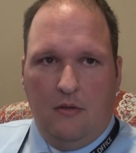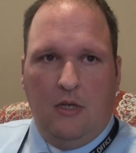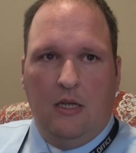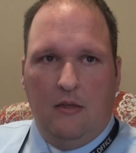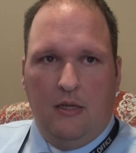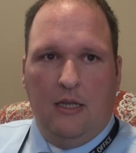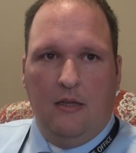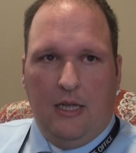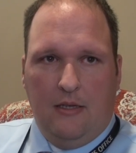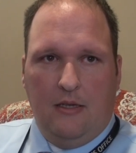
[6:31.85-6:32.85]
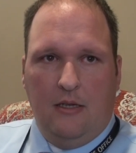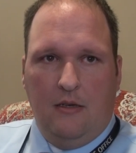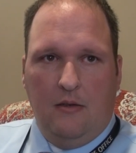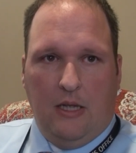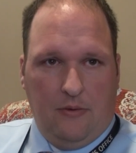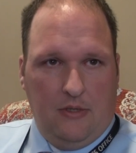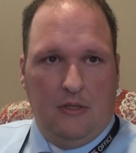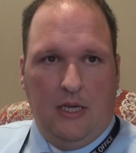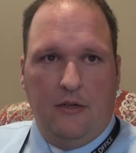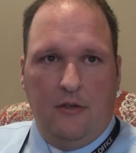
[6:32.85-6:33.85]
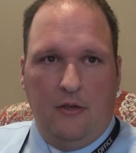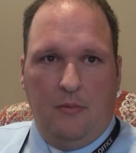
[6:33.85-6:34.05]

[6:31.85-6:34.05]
that was in San Antonio